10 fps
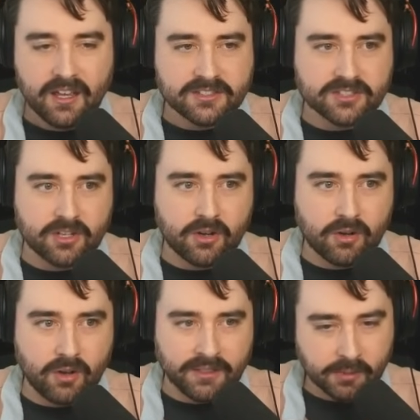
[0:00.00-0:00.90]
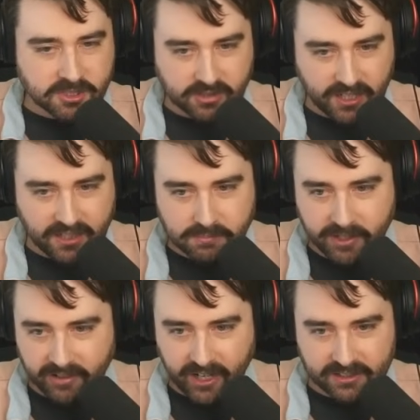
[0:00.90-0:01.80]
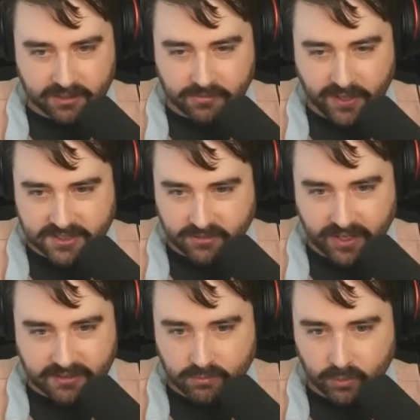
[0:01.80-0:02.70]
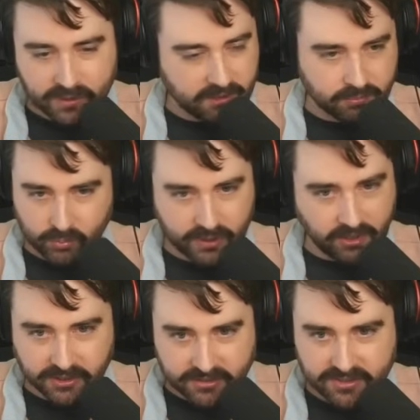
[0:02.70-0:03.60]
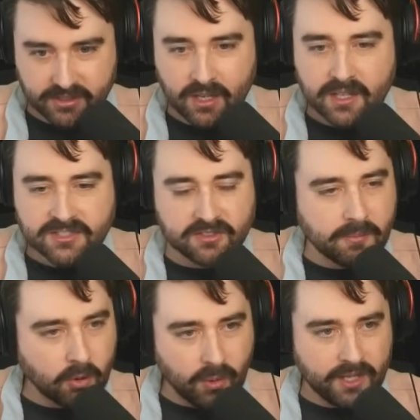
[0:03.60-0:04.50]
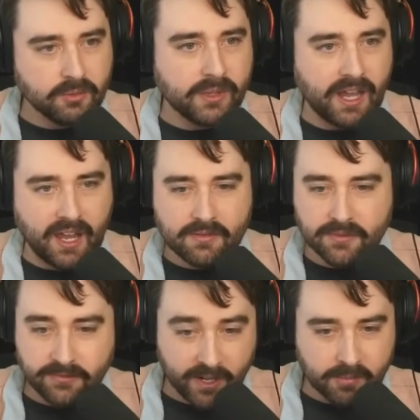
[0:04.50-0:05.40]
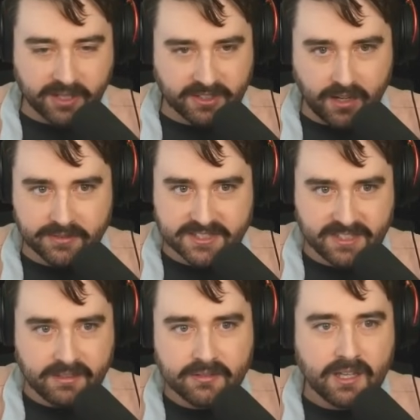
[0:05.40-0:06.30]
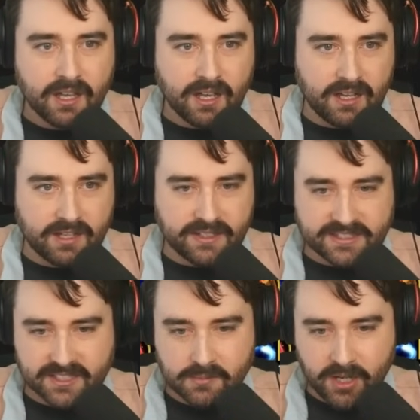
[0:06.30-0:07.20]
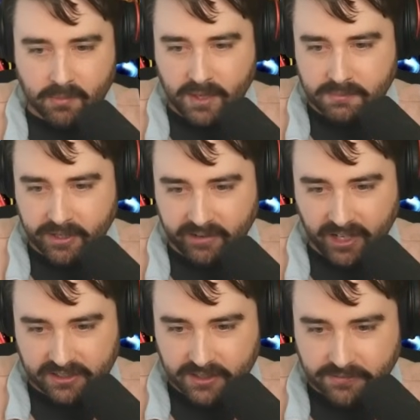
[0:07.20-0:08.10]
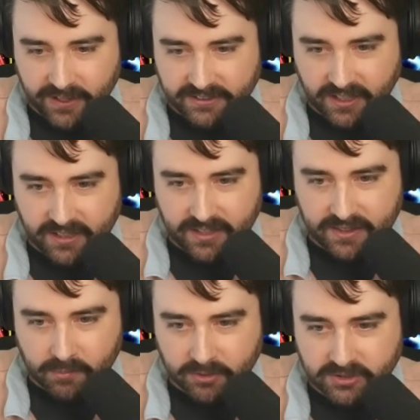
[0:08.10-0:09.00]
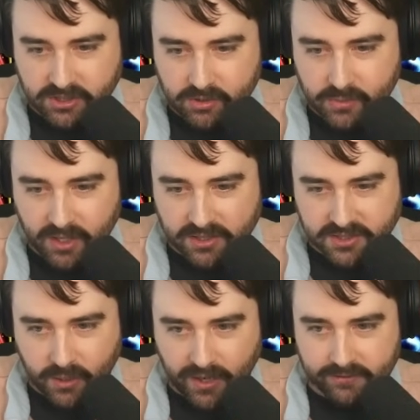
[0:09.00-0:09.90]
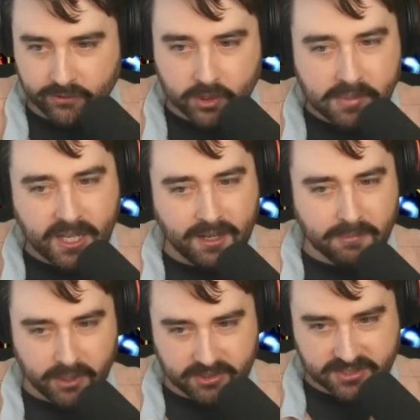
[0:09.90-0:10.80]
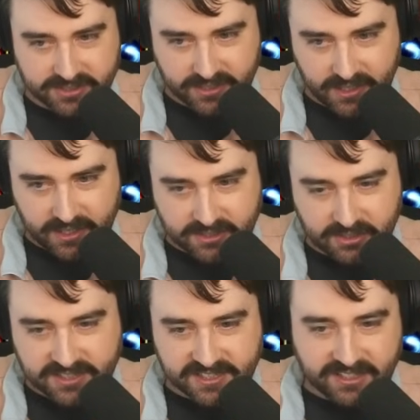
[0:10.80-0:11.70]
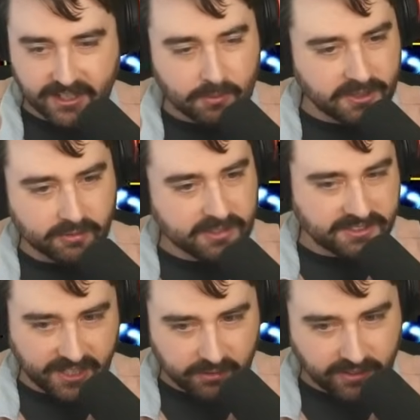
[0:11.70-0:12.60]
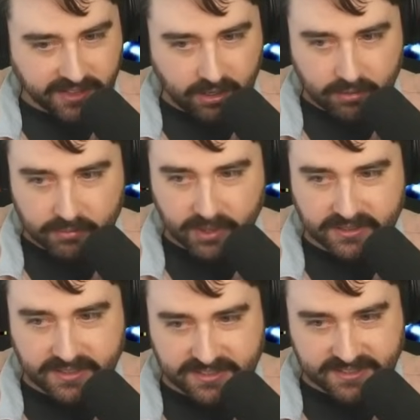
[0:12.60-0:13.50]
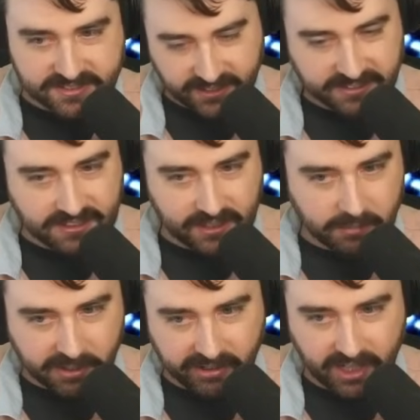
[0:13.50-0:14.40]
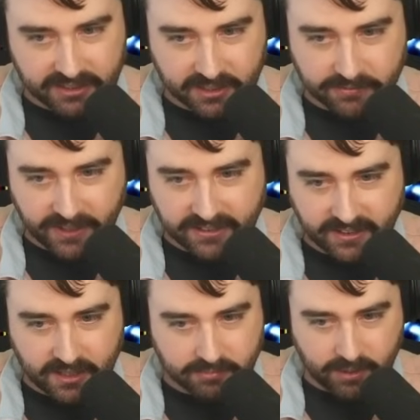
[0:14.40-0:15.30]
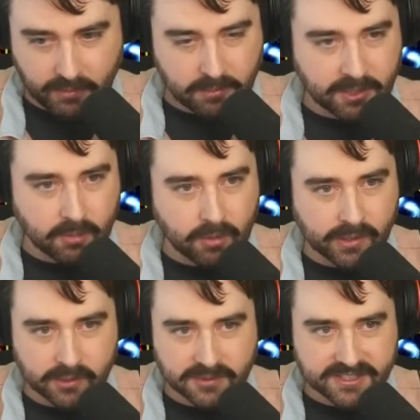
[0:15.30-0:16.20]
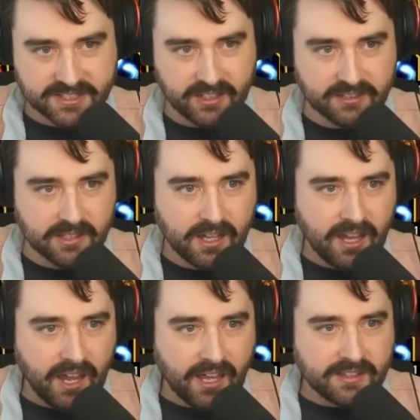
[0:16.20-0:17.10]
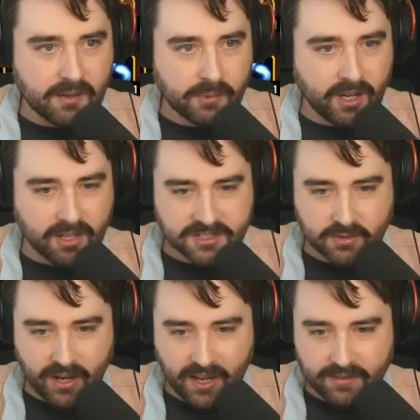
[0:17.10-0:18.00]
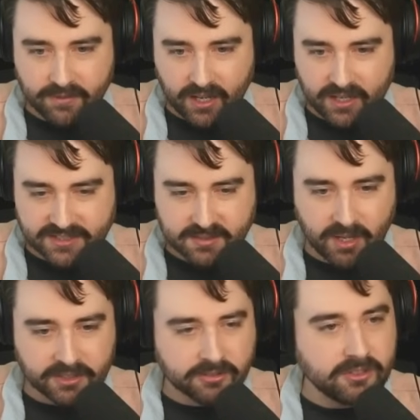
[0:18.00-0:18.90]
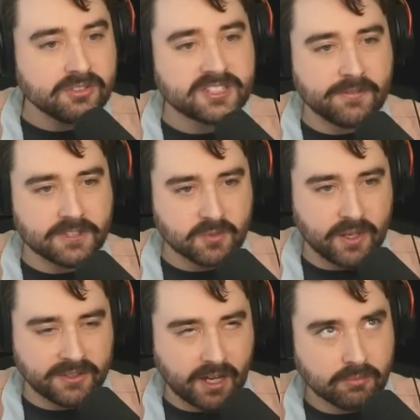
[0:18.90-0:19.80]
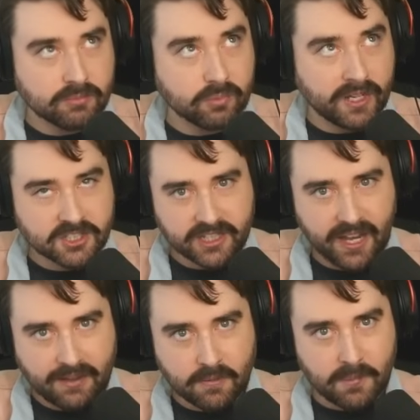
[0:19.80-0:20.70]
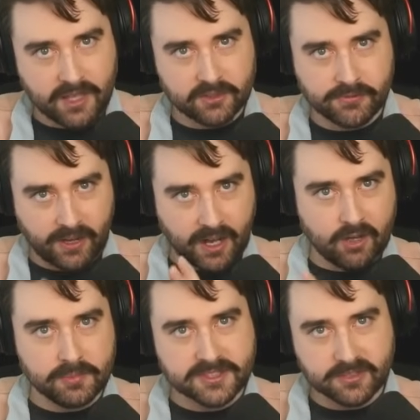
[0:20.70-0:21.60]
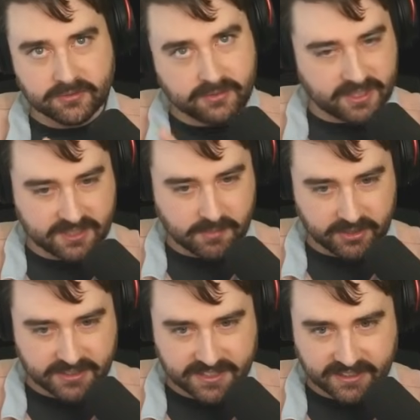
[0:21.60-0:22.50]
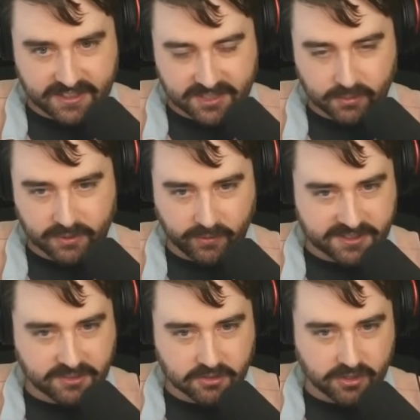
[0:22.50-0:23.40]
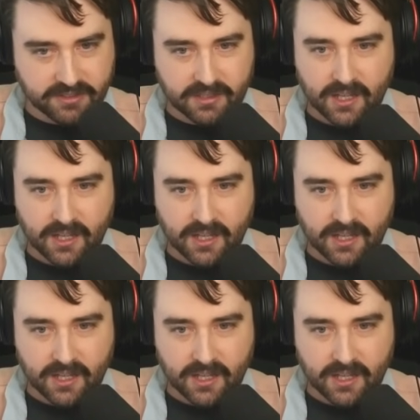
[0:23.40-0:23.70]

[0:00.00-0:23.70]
So I know what you're thinking, periodic effects, right? What are those? So number 1, we have Fire Breath, obviously. That's going to be our main periodic effect. And then number 2, we also have Ruby Embers. So this is a talent we don't really take right now, but this is technically a periodic effect, and it probably will work with this talent. And then we also have some other new stuff as well. Now, we actually have a model for how Blizzard does abilities like this with Resto Druid.